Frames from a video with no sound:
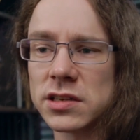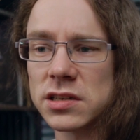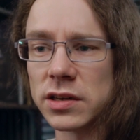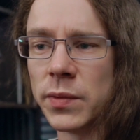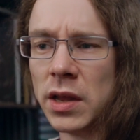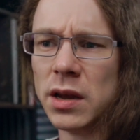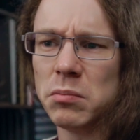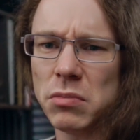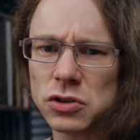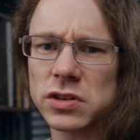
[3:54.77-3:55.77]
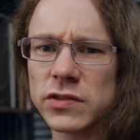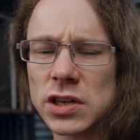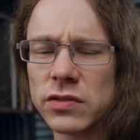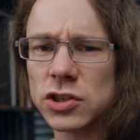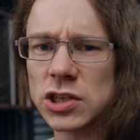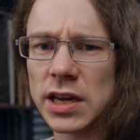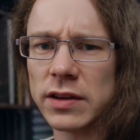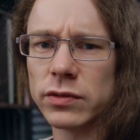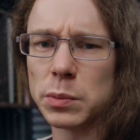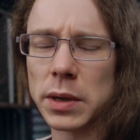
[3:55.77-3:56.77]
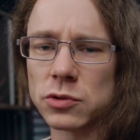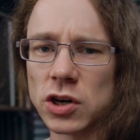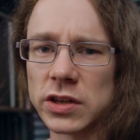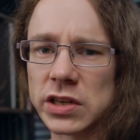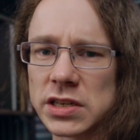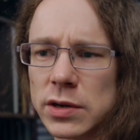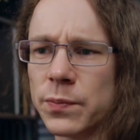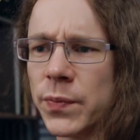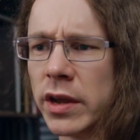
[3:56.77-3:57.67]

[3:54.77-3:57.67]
So most of your stuff you should have, and you'll be able to try things out.